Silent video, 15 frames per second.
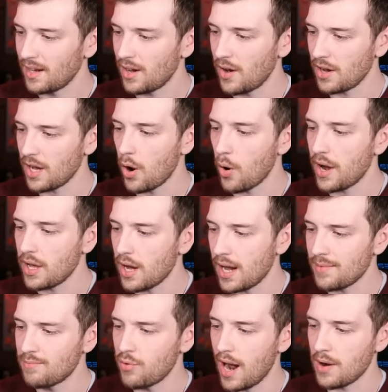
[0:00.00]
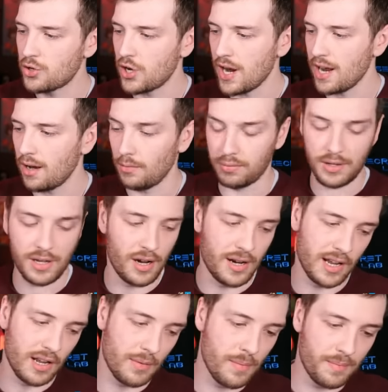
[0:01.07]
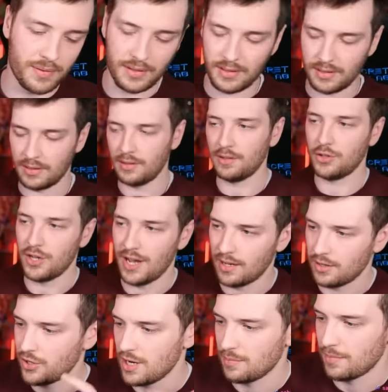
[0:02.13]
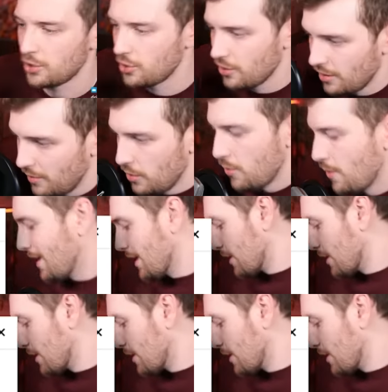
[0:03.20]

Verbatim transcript: Oh, oh, I, I, I changed. Oh, God, I gotta on, Jack. I'm change my shirt real quick.